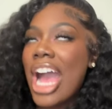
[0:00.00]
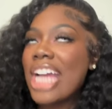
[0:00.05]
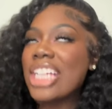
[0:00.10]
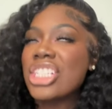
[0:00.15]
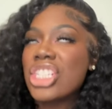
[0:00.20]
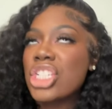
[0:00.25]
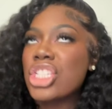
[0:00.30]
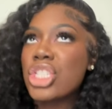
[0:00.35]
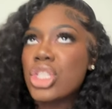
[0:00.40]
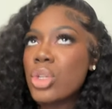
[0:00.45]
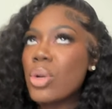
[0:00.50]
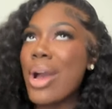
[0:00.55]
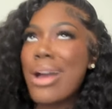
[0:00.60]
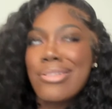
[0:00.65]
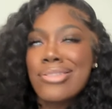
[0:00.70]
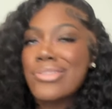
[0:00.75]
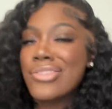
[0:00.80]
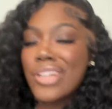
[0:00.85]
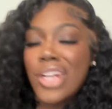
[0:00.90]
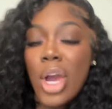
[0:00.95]
I just knew I
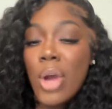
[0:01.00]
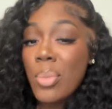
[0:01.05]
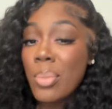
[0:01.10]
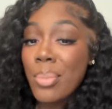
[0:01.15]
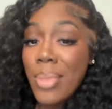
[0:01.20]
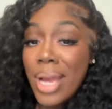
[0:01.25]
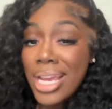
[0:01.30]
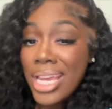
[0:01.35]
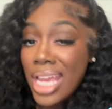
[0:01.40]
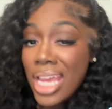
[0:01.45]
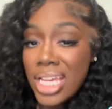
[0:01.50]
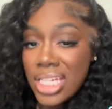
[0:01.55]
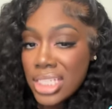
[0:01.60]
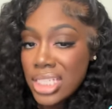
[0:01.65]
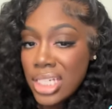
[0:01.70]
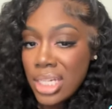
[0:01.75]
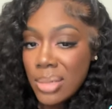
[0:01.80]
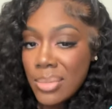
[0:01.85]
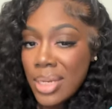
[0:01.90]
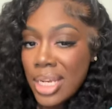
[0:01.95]
was gonna open my cash
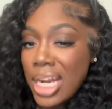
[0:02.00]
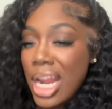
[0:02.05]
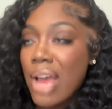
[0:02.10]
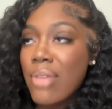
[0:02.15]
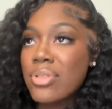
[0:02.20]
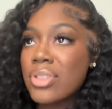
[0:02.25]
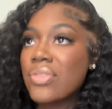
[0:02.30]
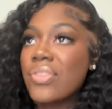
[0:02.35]
app and I was